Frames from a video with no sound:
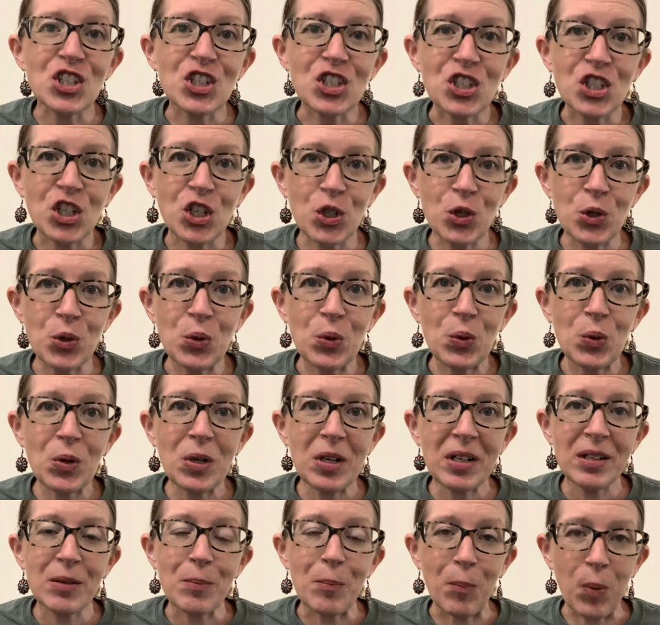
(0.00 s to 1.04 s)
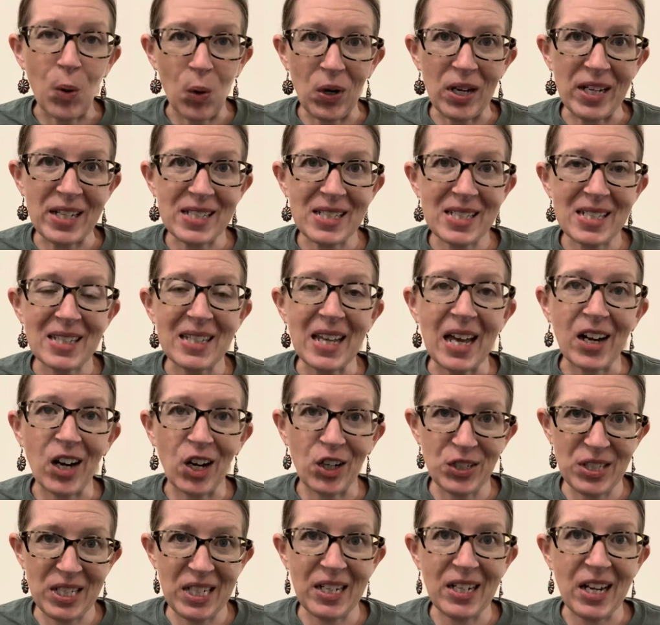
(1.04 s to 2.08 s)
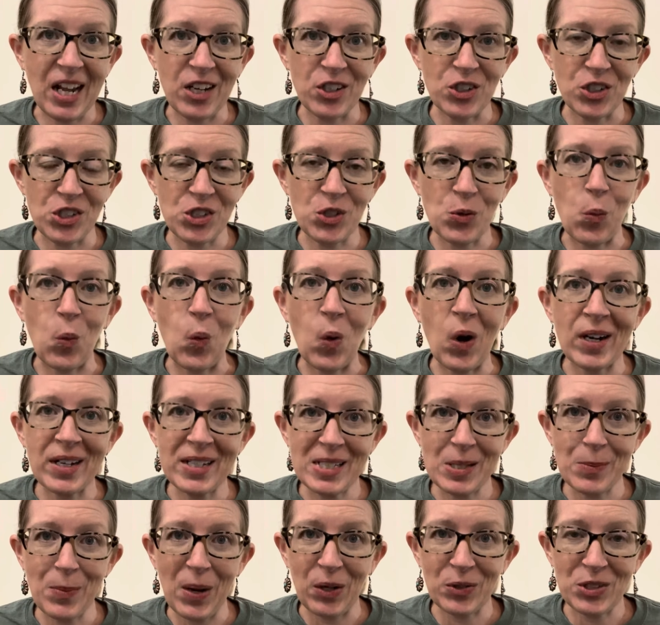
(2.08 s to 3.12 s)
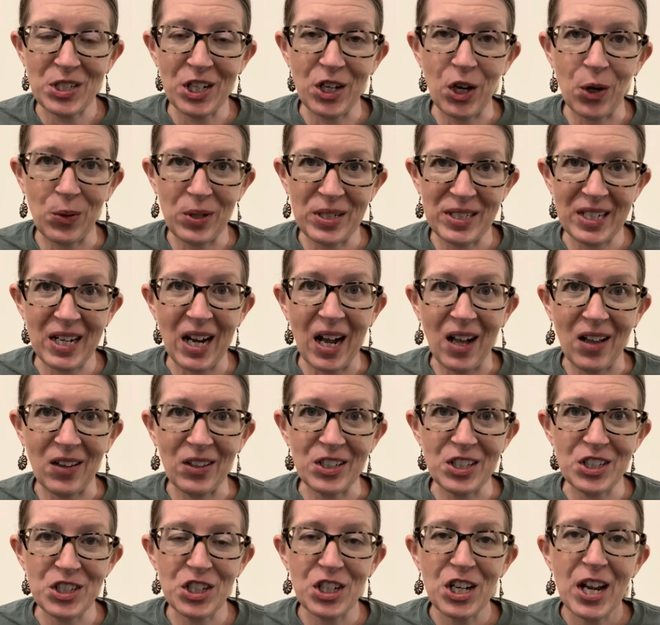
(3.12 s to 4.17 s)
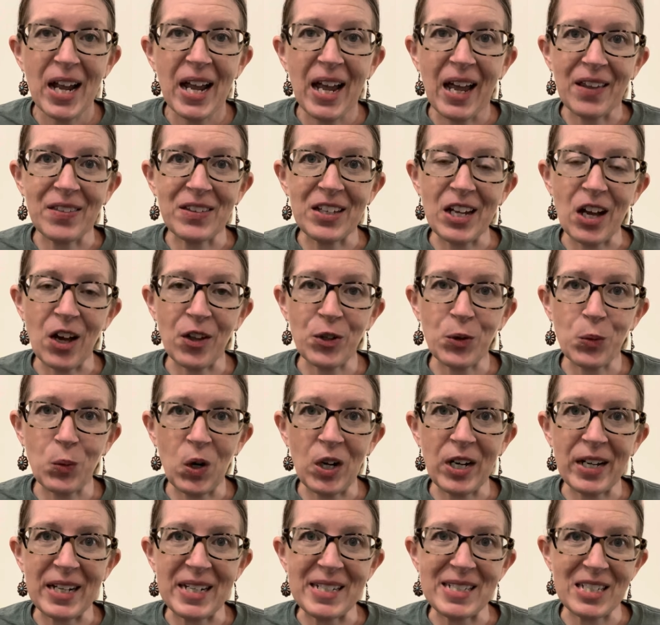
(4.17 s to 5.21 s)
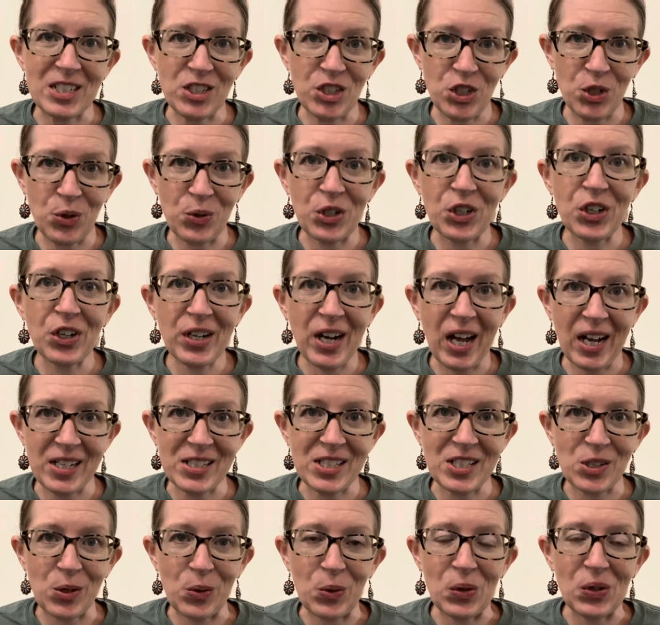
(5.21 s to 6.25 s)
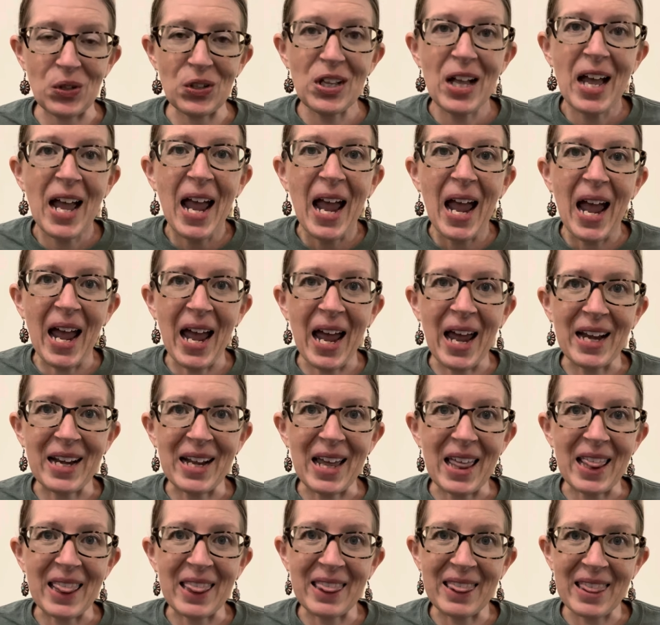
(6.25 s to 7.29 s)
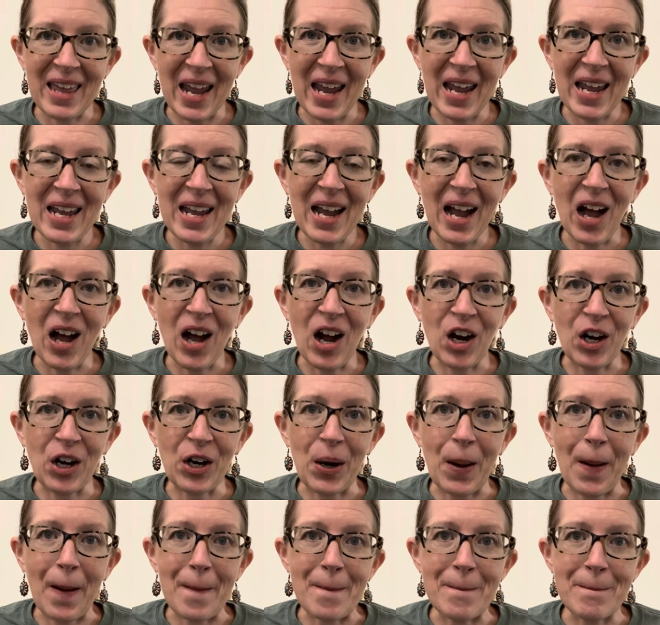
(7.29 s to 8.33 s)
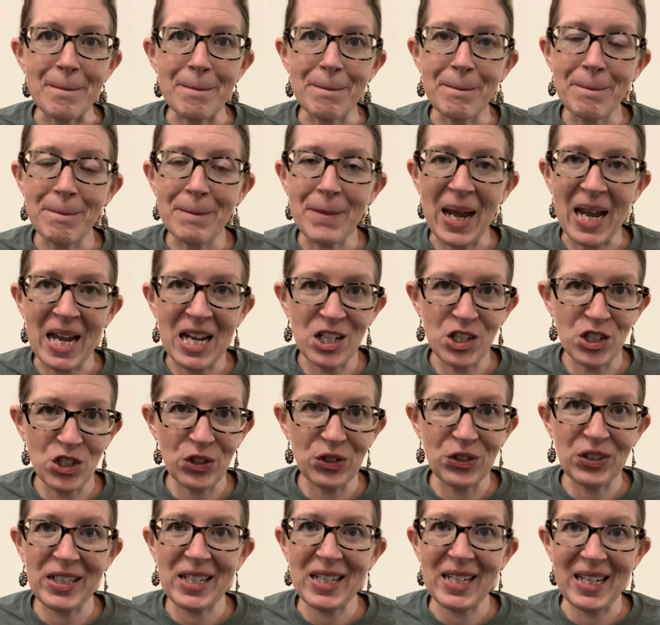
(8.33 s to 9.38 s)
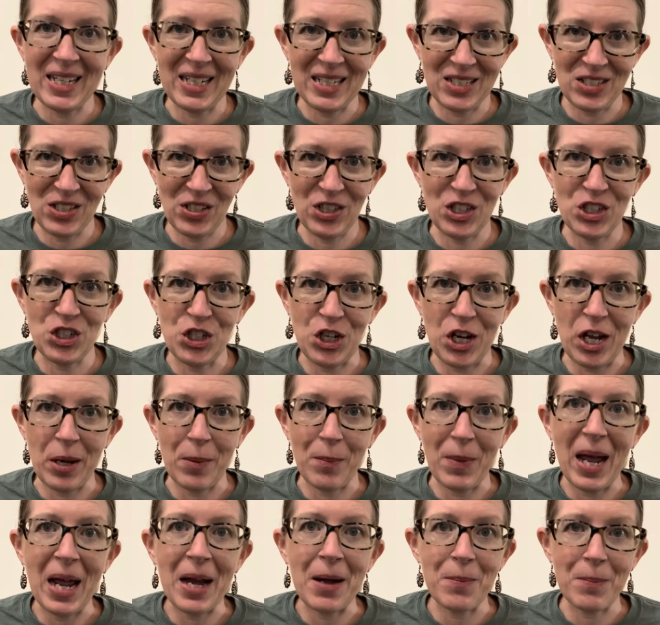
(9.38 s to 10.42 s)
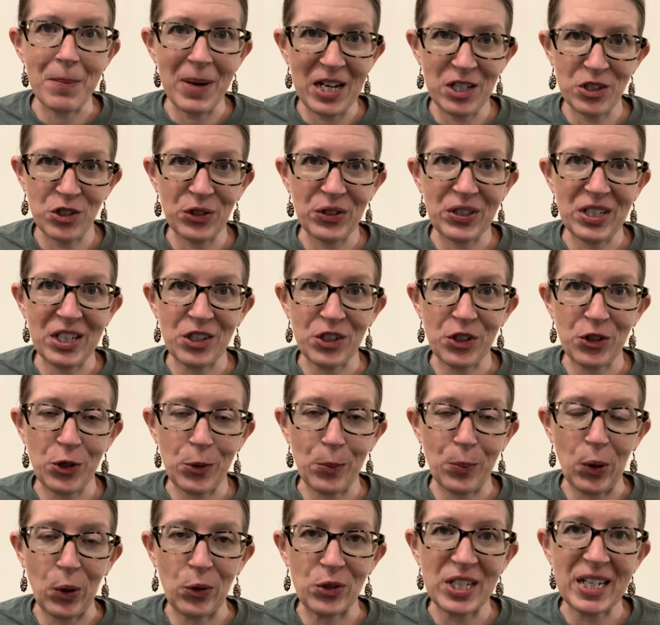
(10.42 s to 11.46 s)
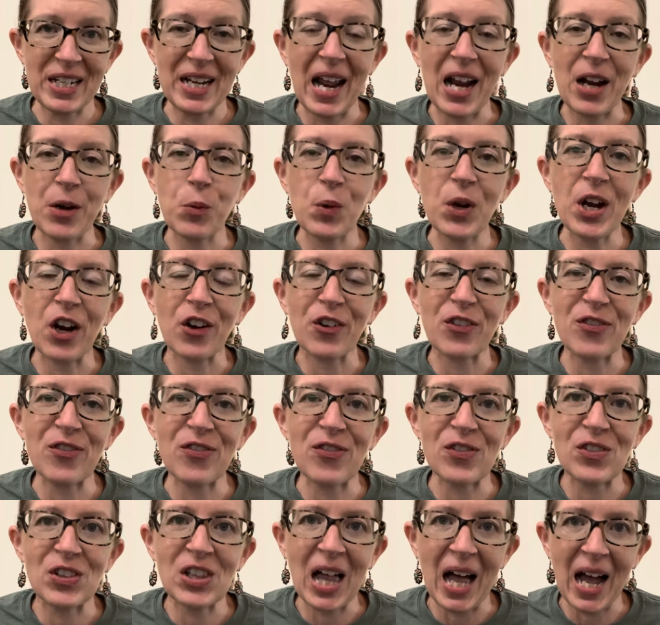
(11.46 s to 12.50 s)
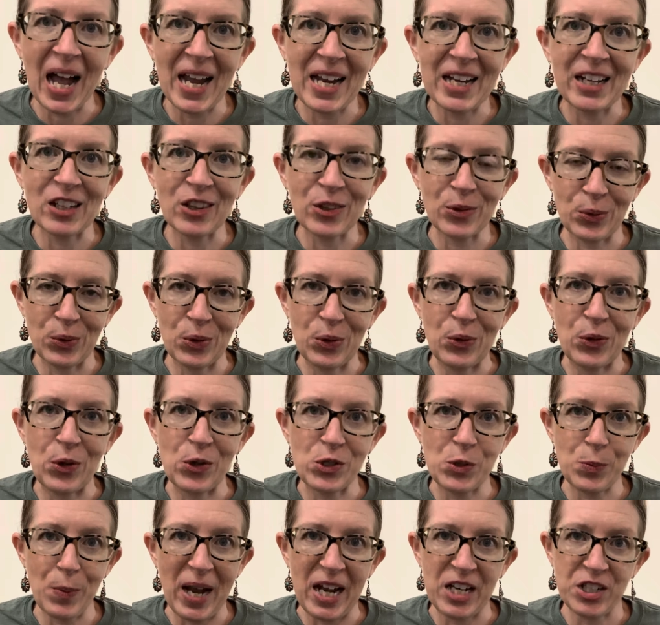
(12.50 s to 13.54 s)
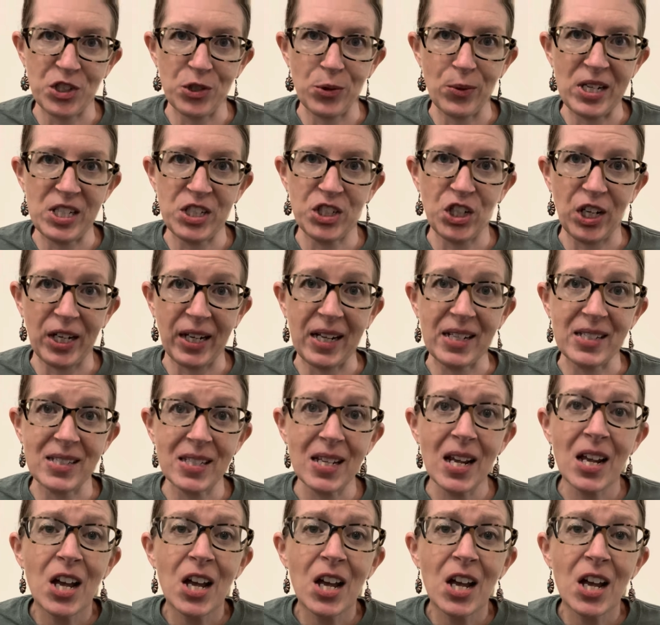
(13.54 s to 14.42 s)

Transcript: two boys that are teenagers. One is about to go into college, and the other one is a junior in high school. And they are majorly into the gym and majorly into their protein. And we are flying through those pasture raised chickens.